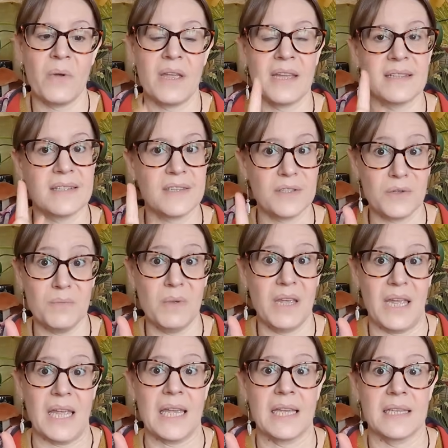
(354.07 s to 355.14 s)
in some
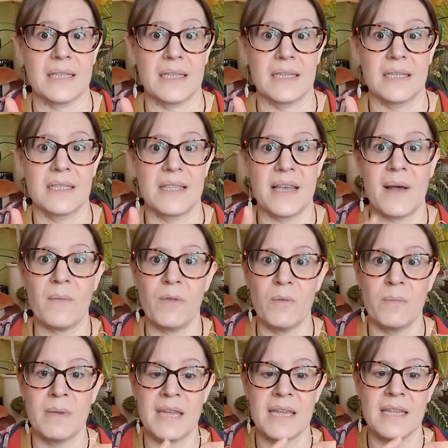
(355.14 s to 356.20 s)
cases, that will
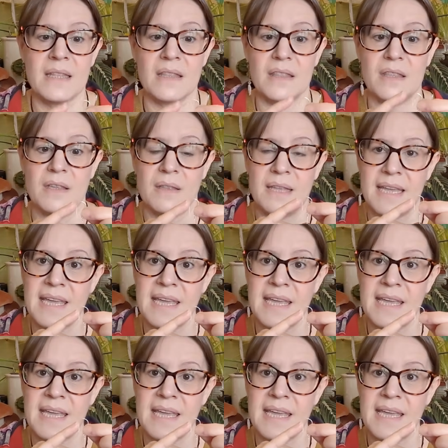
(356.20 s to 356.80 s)
mean that the